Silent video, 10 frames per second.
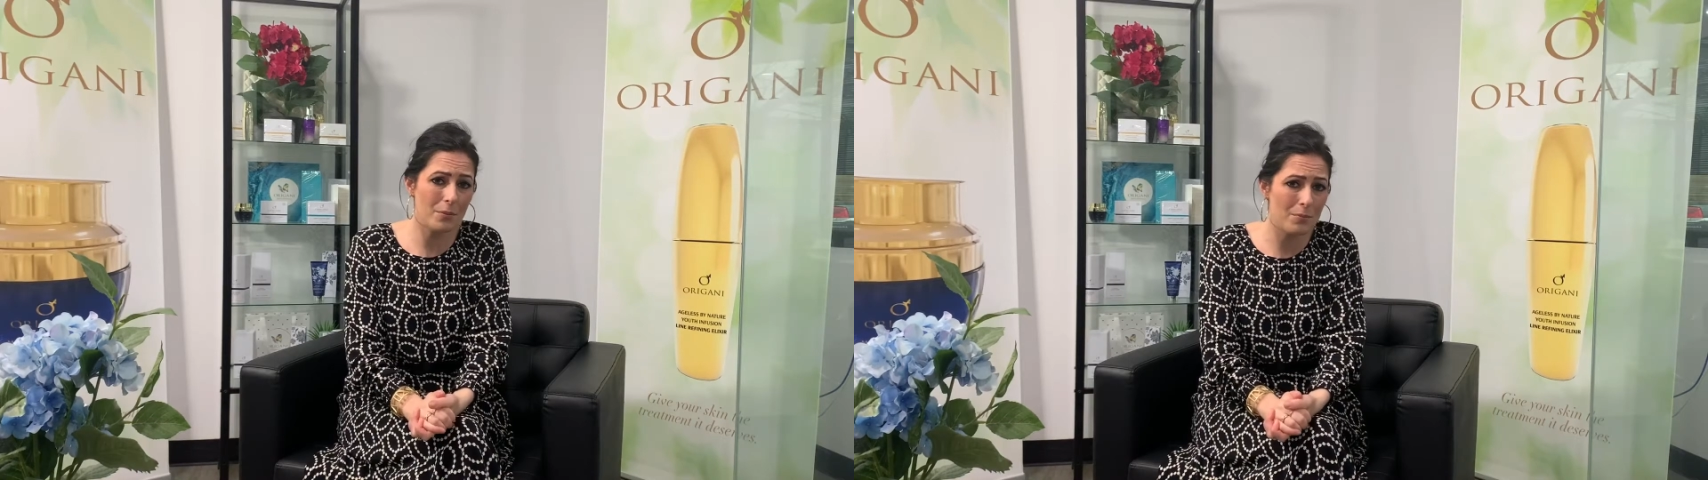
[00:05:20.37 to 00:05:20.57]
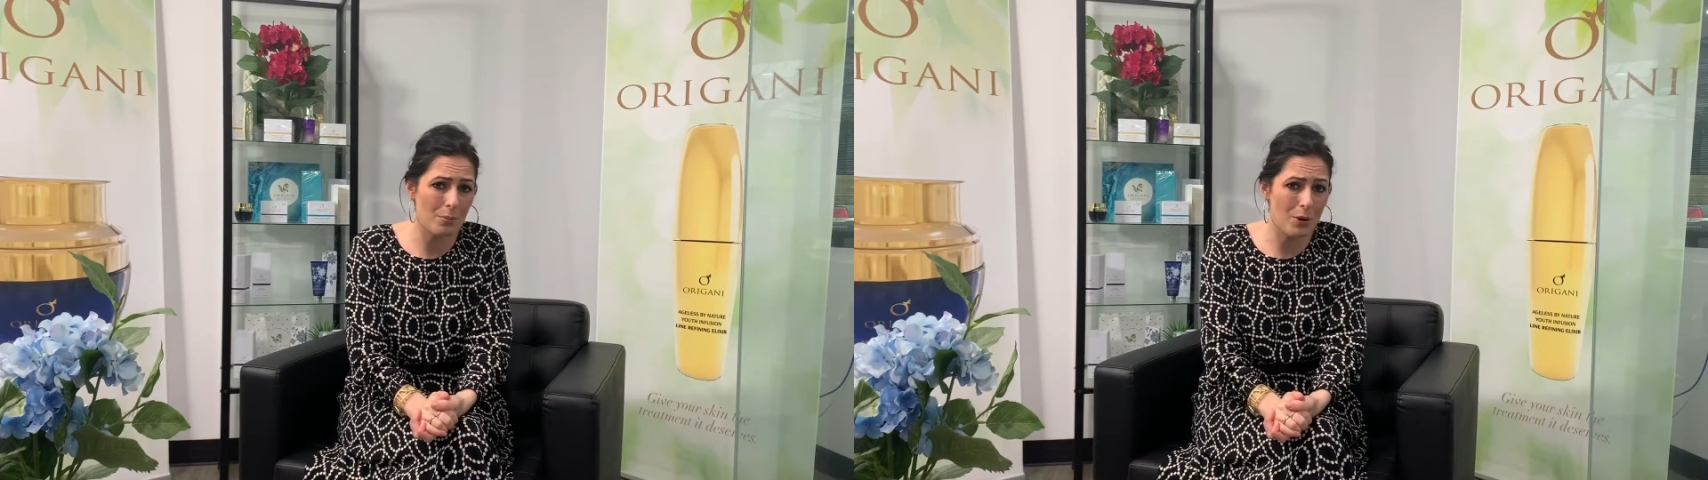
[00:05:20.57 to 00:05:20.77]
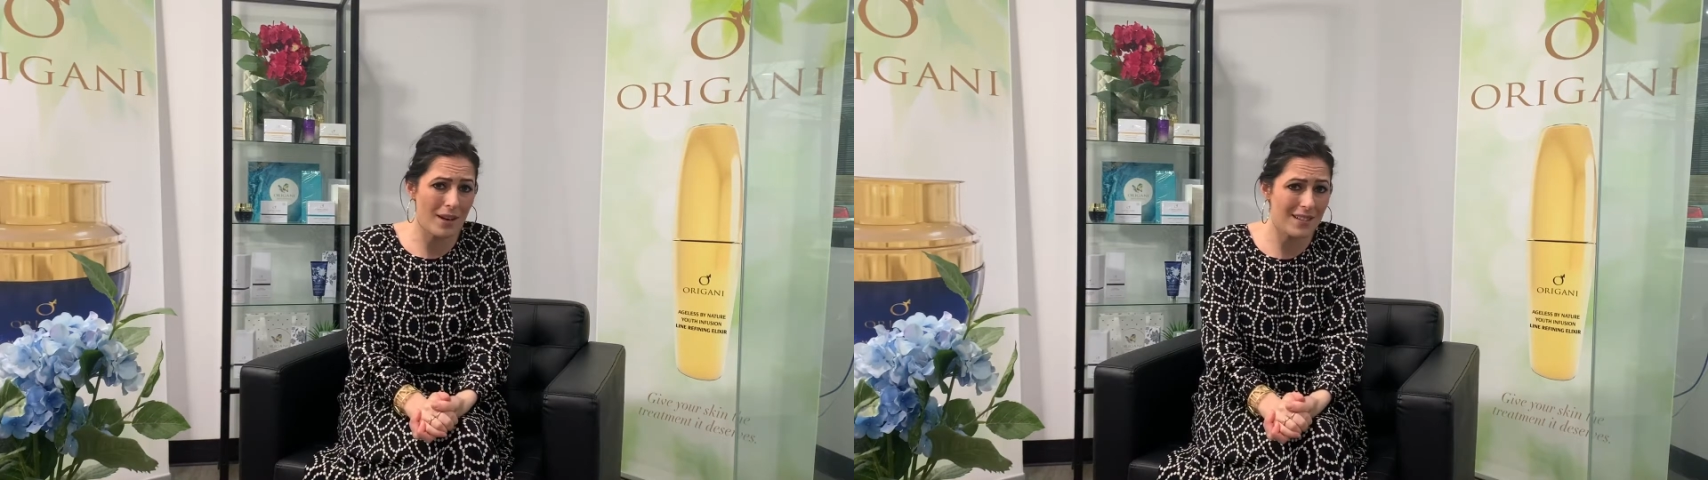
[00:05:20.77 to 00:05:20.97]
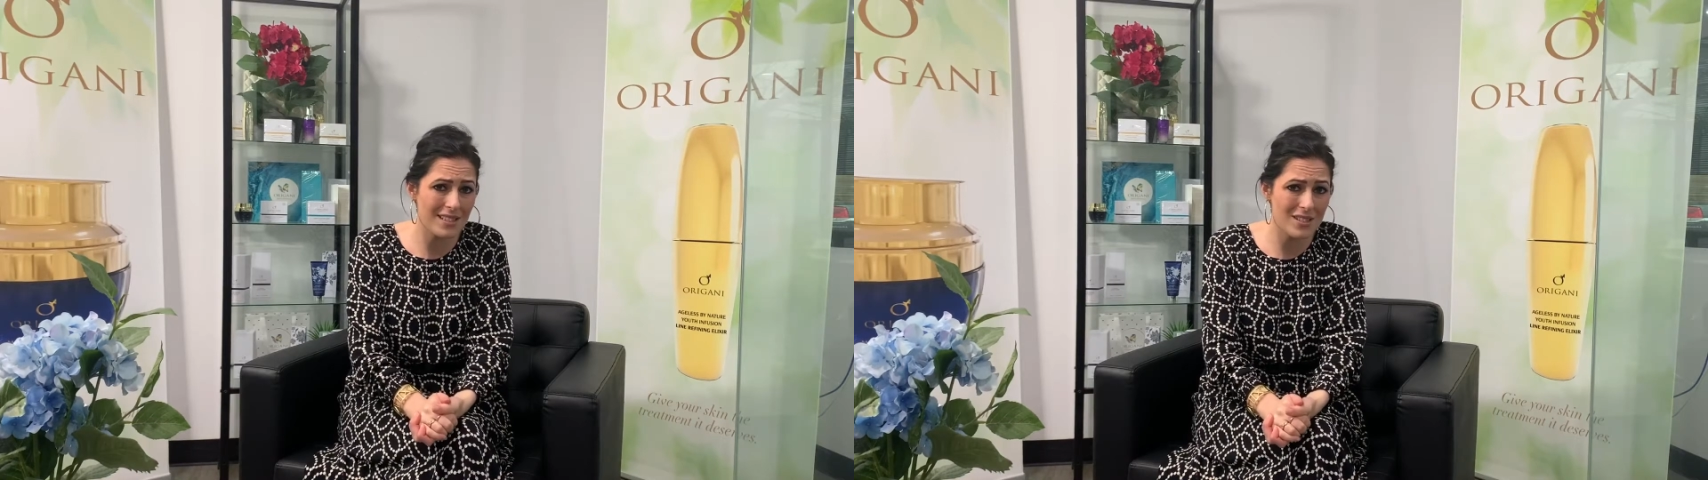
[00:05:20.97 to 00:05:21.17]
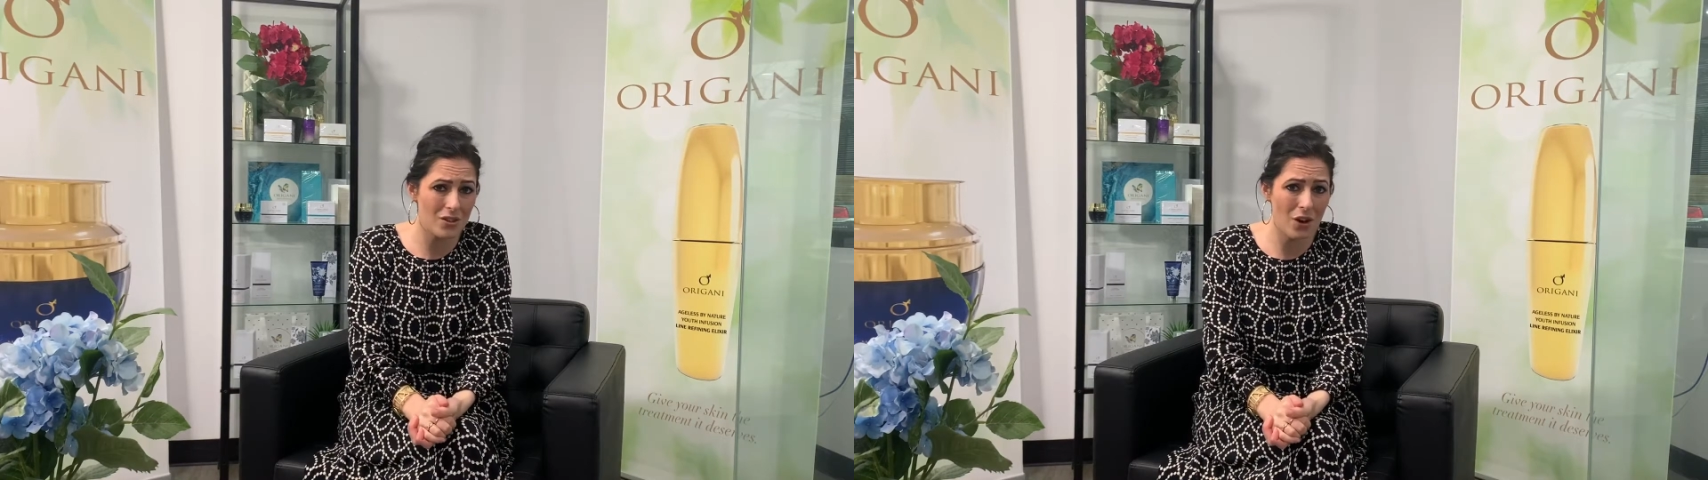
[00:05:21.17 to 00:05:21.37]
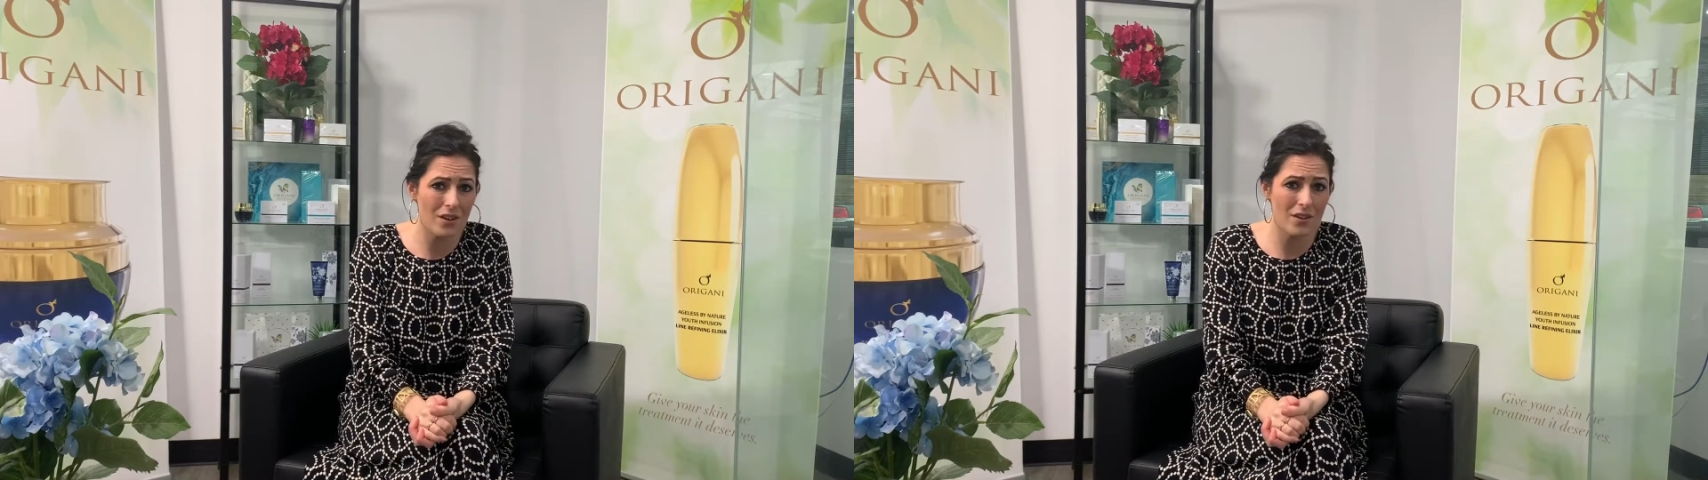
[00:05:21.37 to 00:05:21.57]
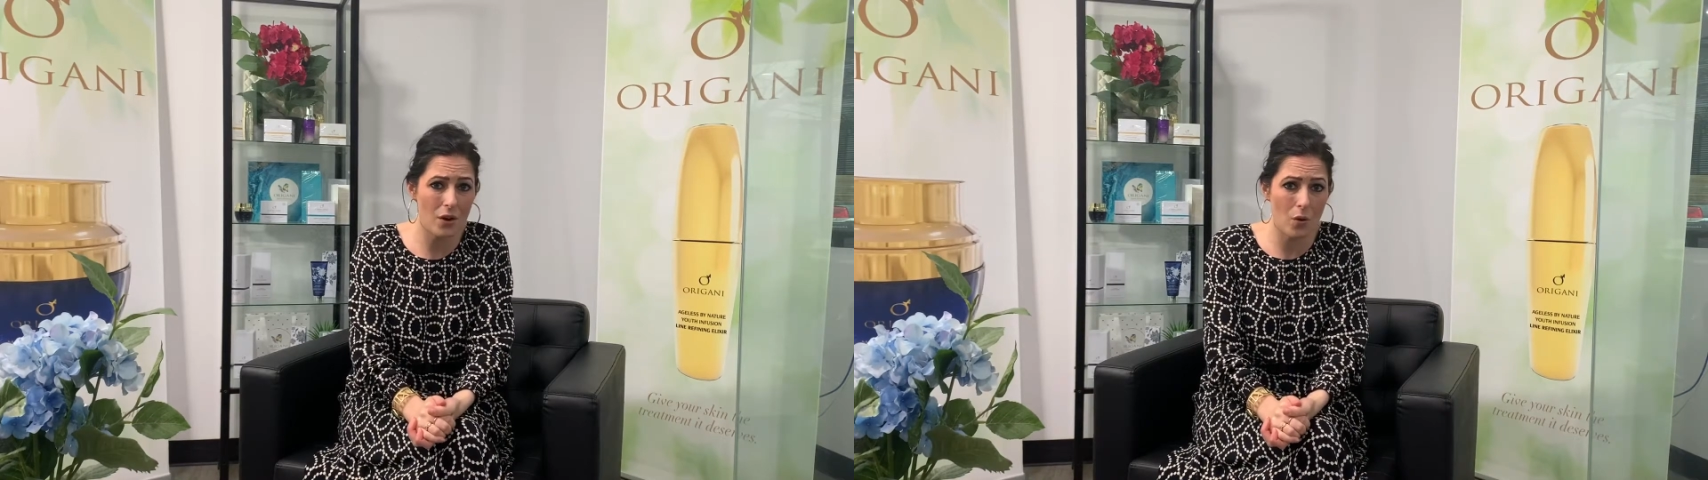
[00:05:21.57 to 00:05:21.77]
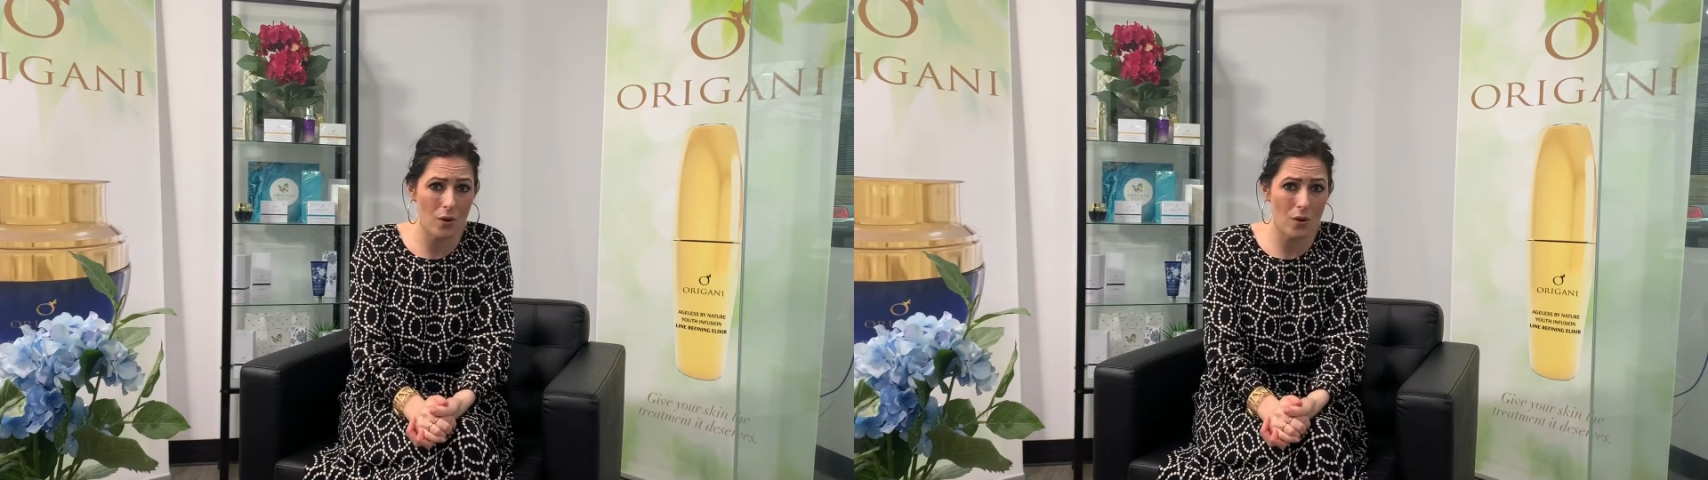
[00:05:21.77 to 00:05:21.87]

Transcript: the product is not